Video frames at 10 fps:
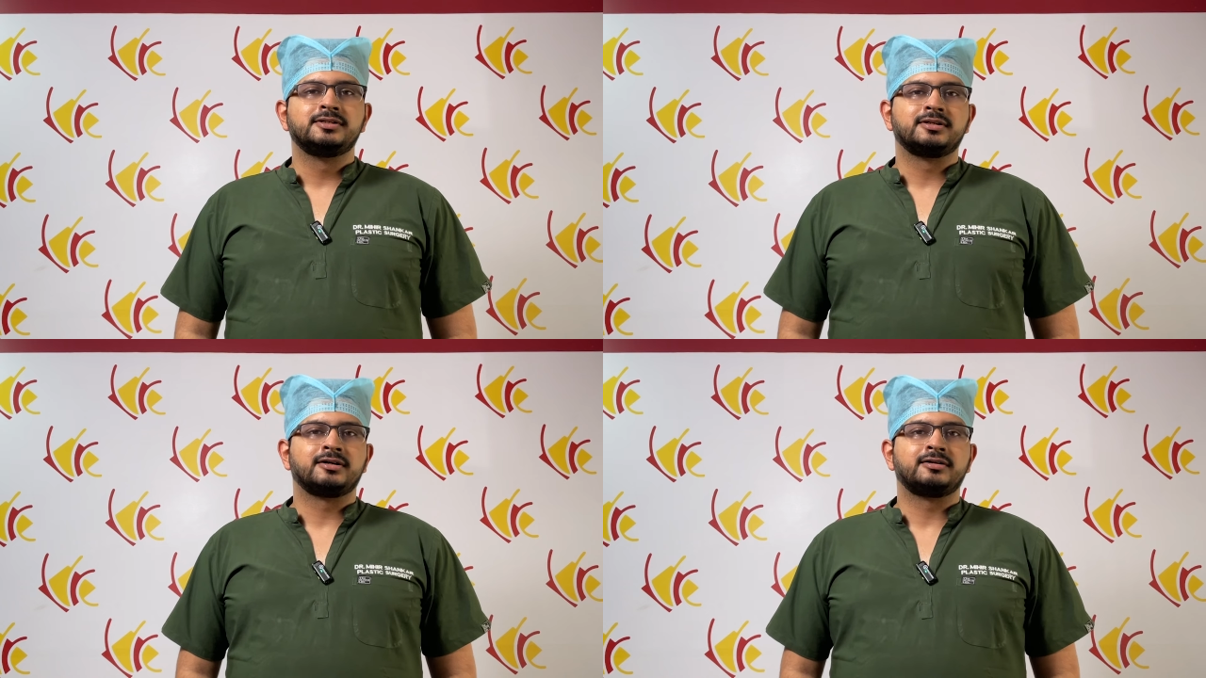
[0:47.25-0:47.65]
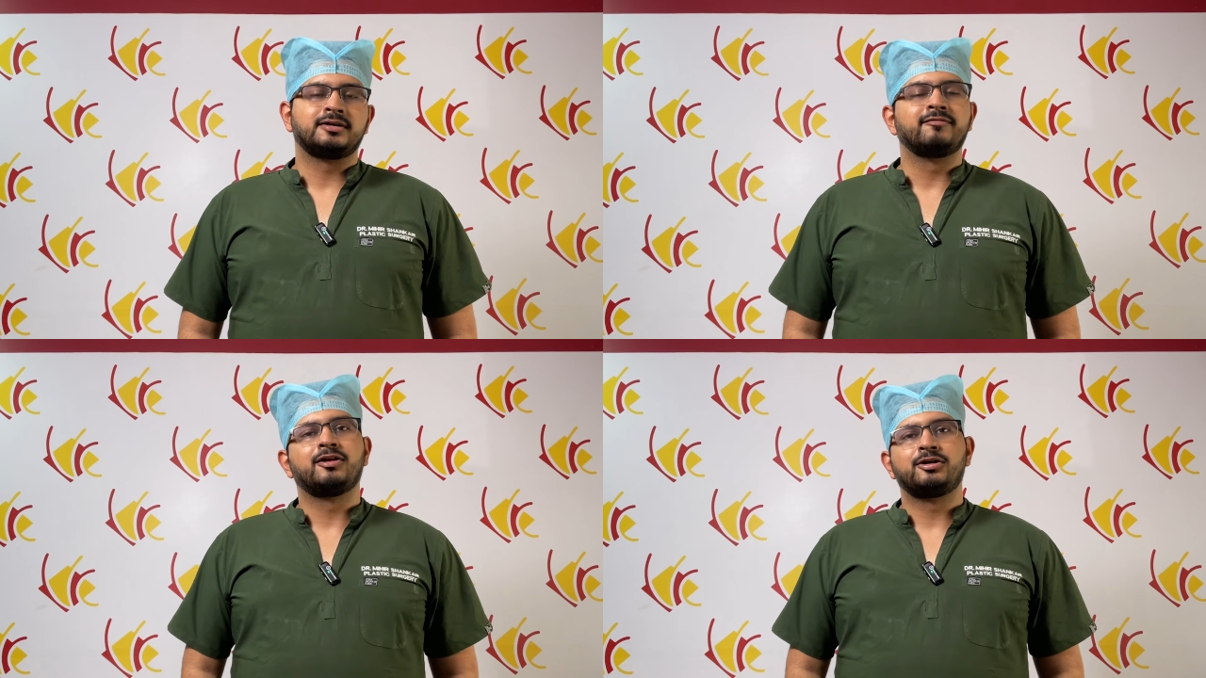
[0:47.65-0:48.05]

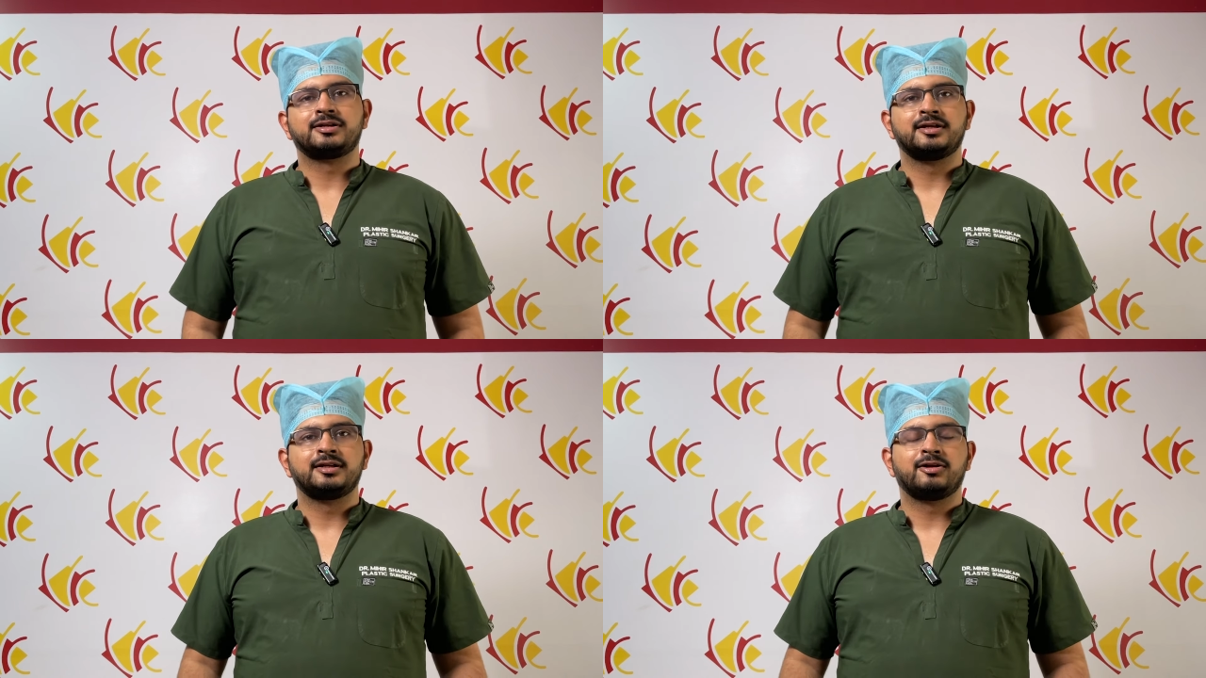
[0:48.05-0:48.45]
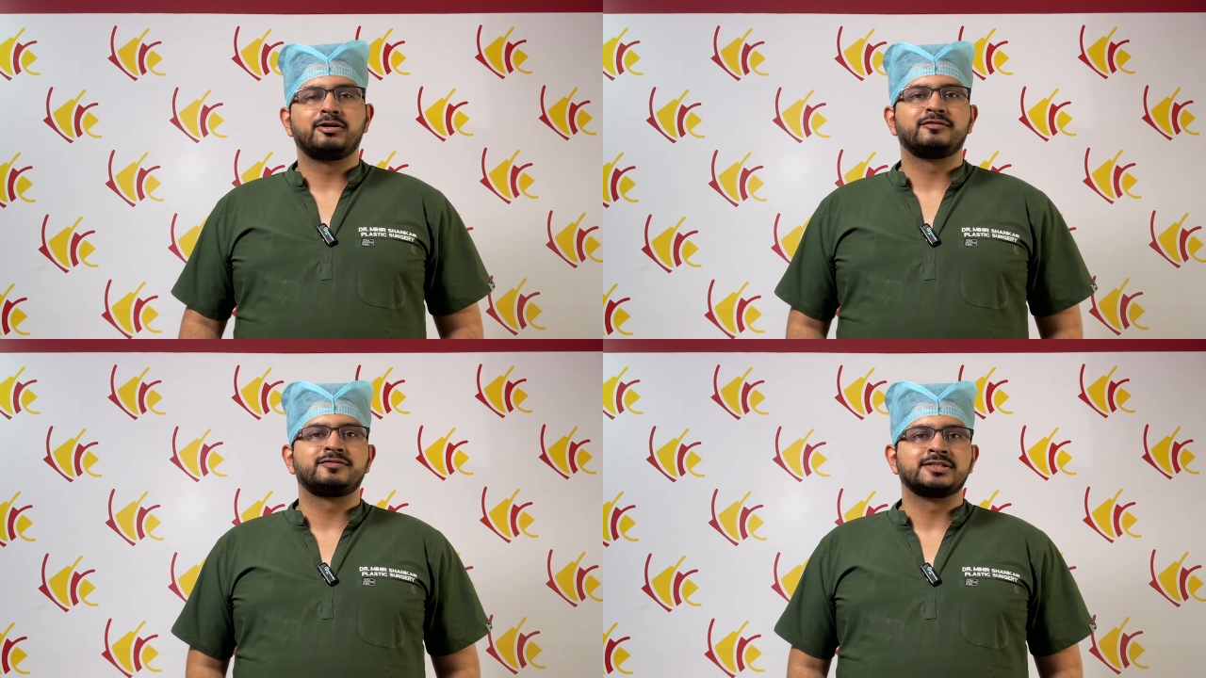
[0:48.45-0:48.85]
I've learned a
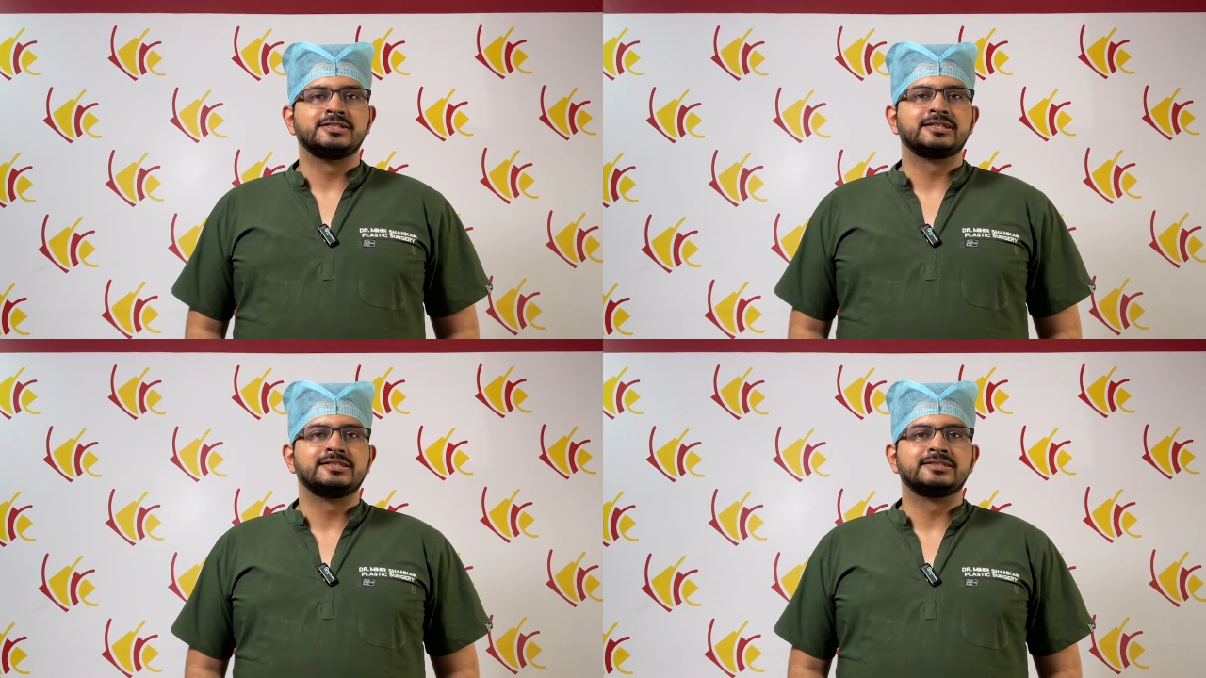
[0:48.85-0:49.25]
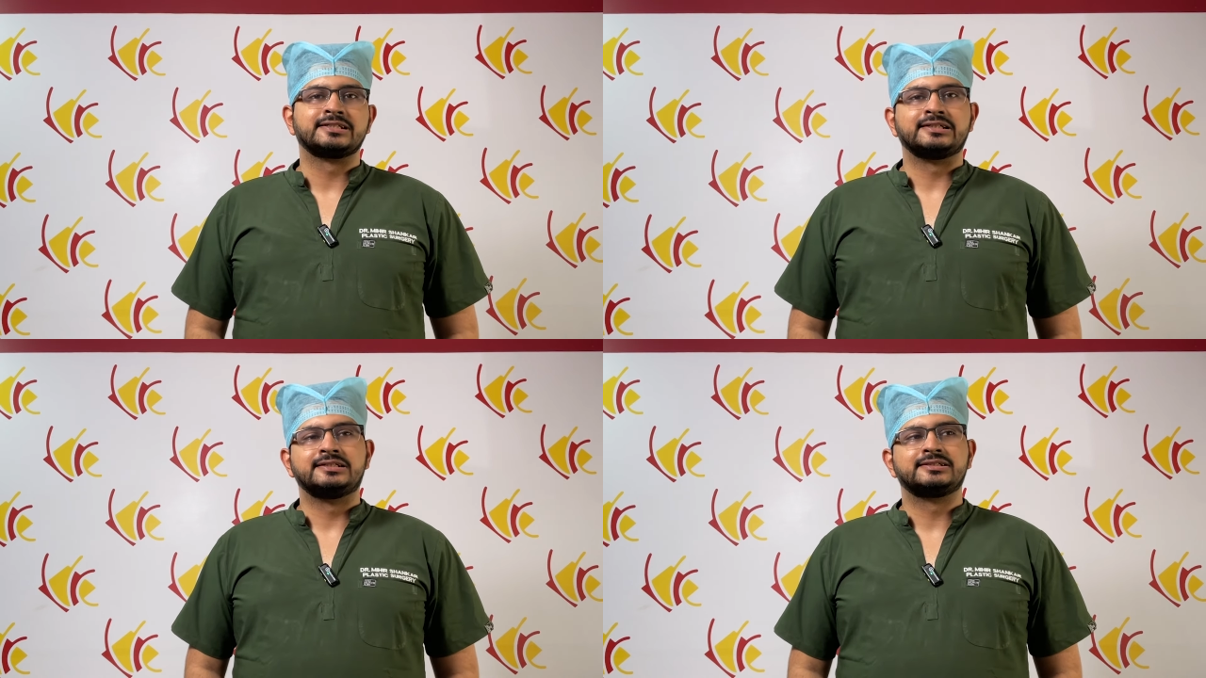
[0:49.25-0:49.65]
lot of surgical
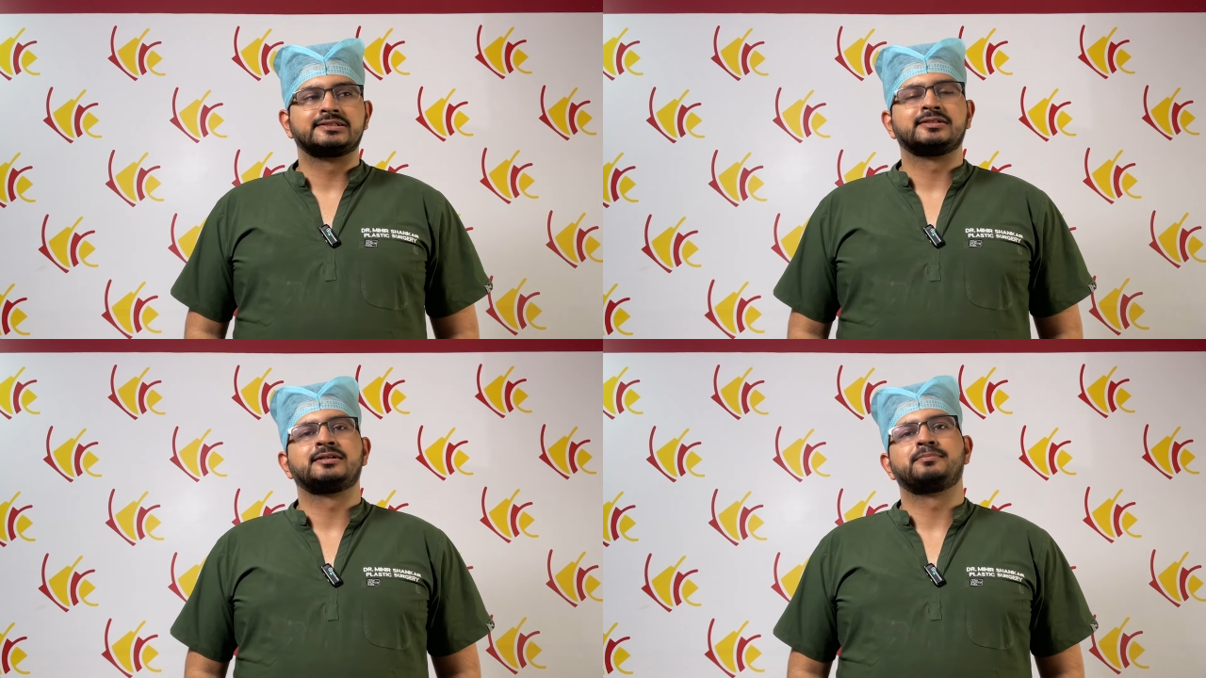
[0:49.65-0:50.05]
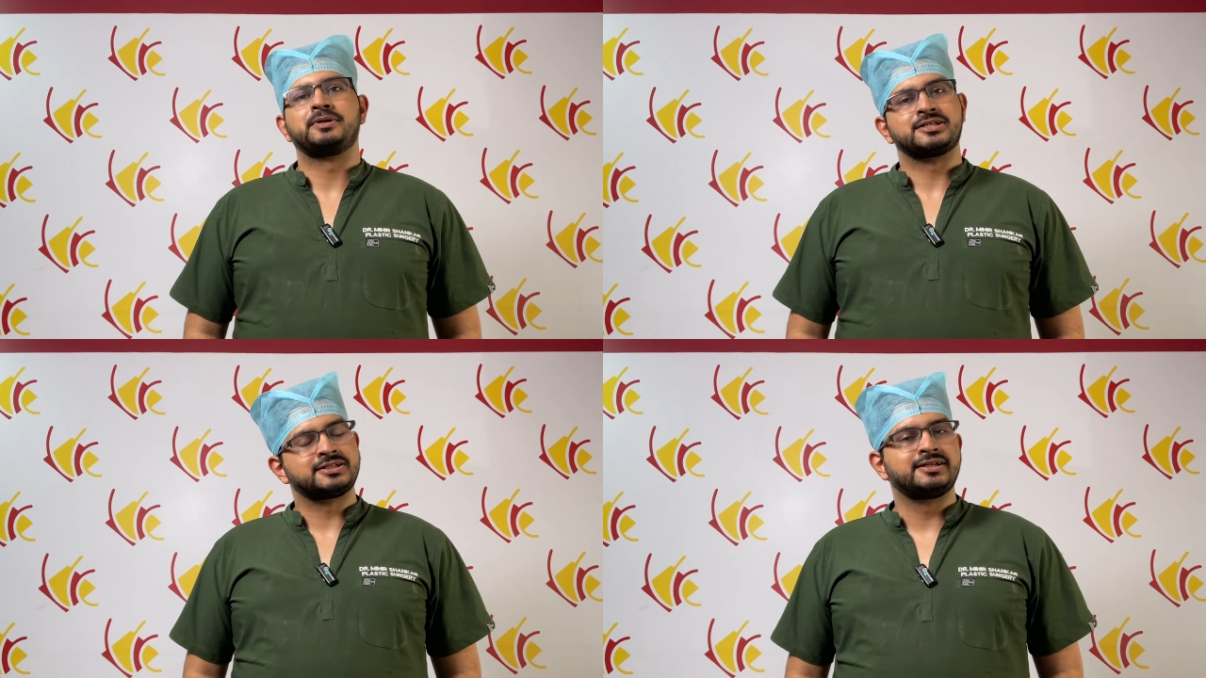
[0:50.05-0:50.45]
skills,
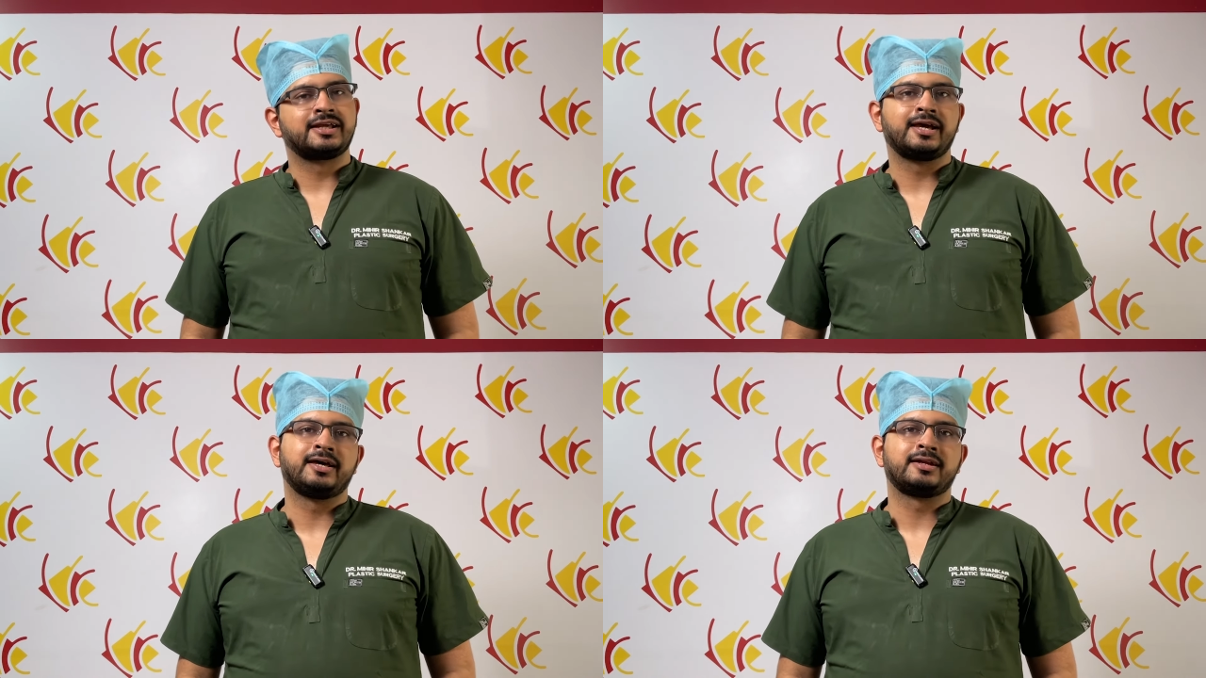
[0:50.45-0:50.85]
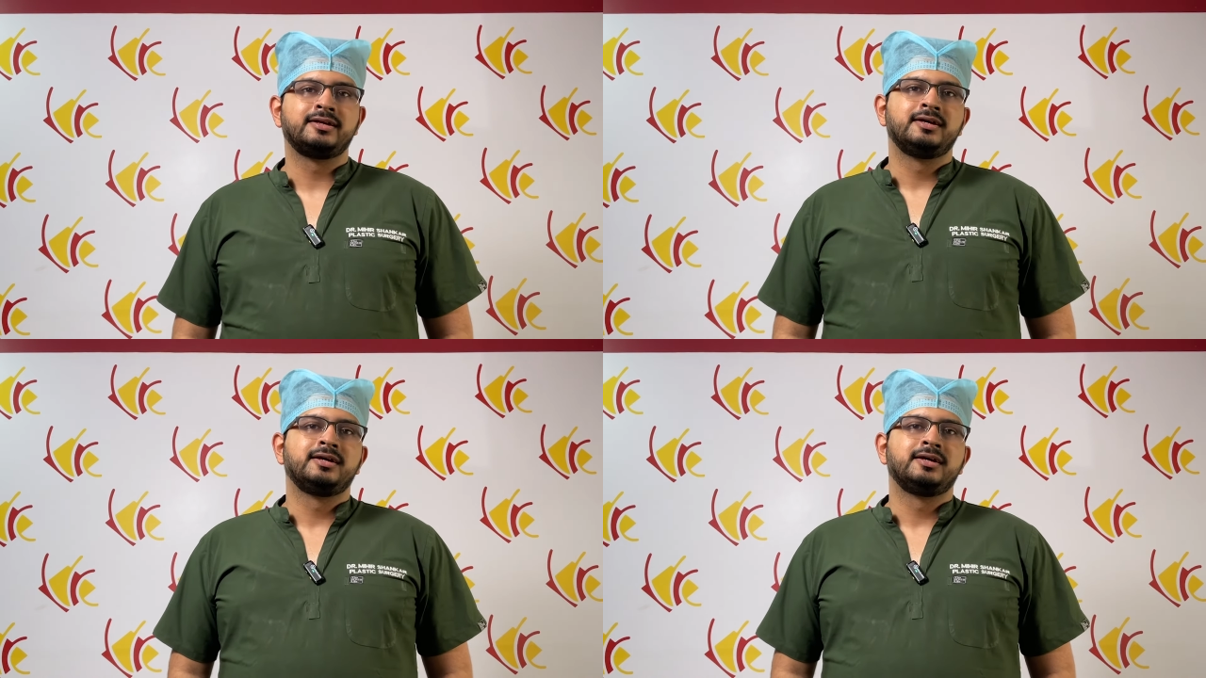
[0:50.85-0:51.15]
patient care,